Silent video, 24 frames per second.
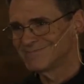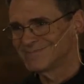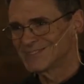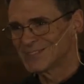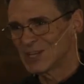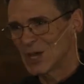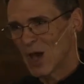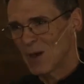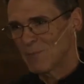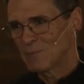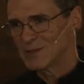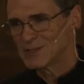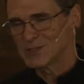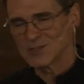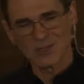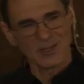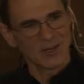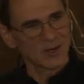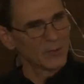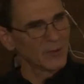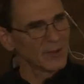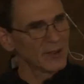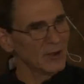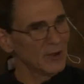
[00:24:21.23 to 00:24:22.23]
Assignments. Here
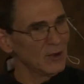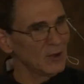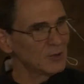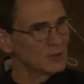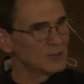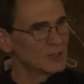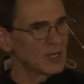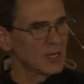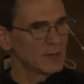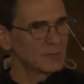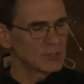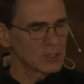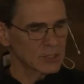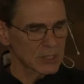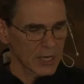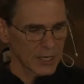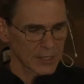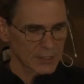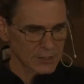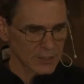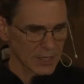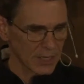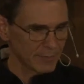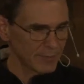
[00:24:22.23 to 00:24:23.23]
we go. James has got
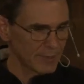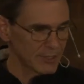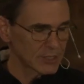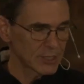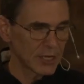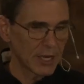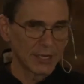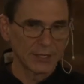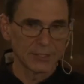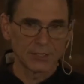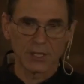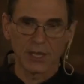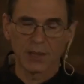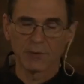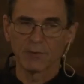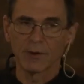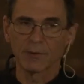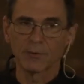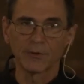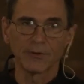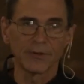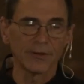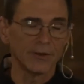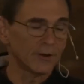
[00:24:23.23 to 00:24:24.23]
assignments. I just can't remember
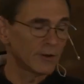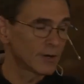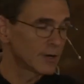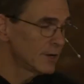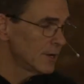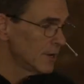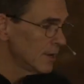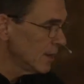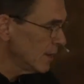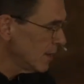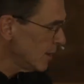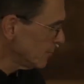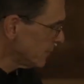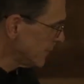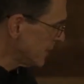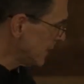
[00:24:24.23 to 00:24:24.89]
what they are, but